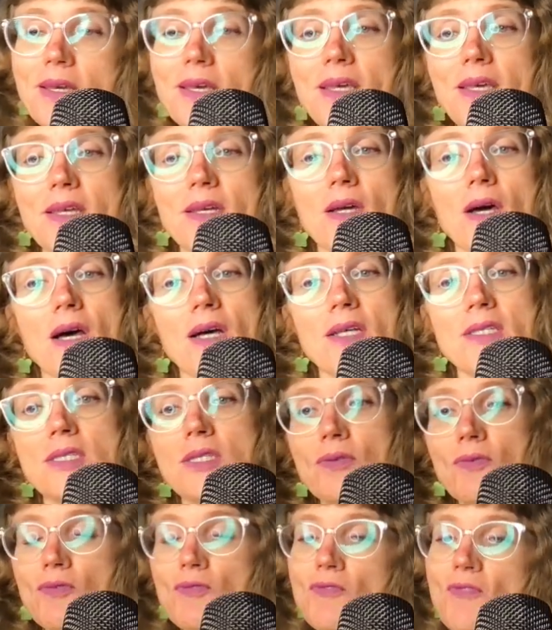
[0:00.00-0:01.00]
It costs
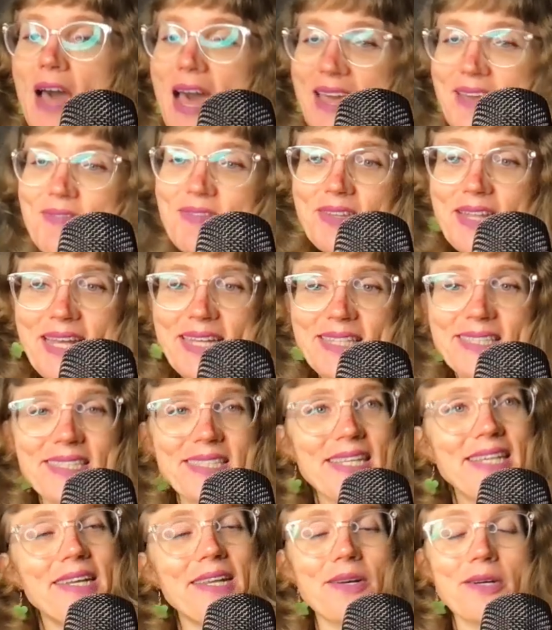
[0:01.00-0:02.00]
5 less
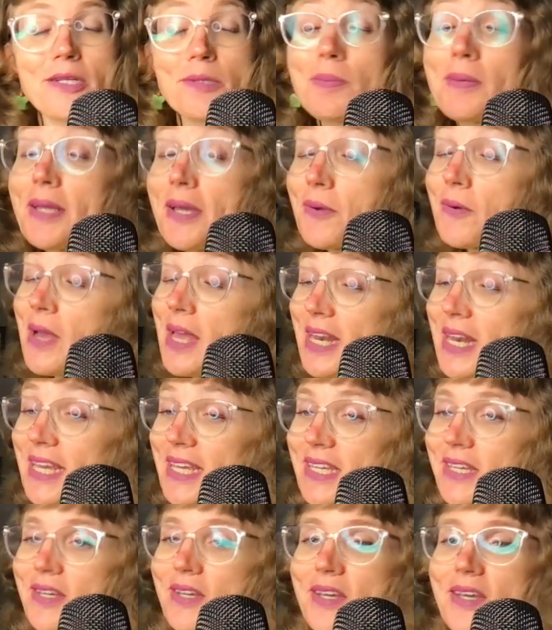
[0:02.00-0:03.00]
and enters play ready.